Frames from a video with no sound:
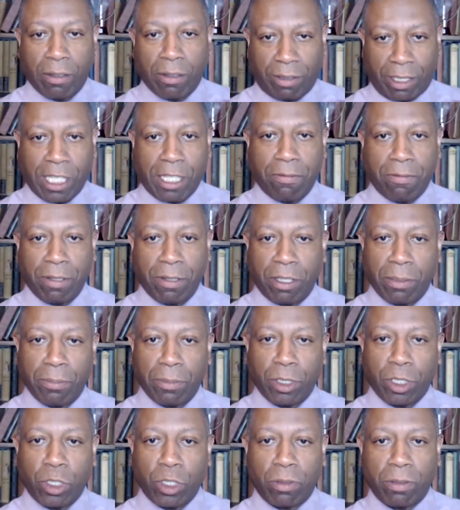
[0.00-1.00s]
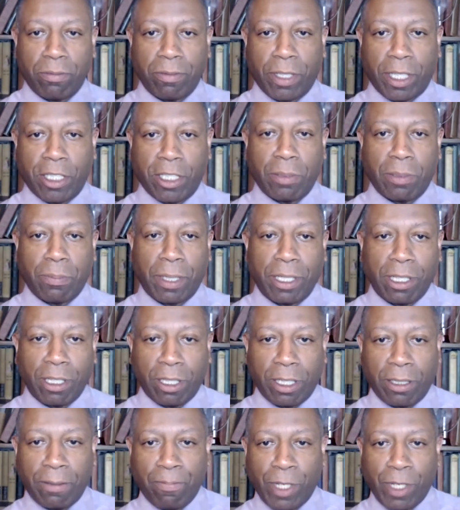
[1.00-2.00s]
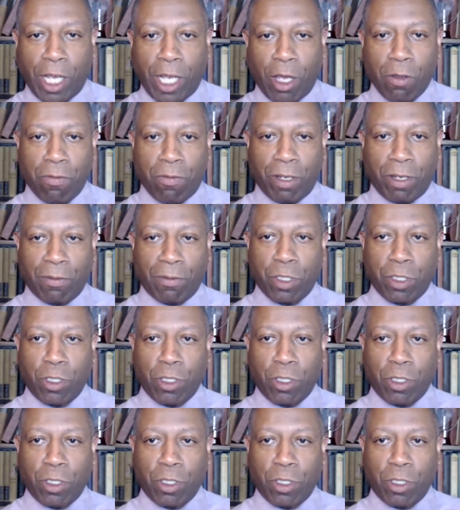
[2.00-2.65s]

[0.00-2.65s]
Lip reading: Thank you very much for inviting me, and hopefully I've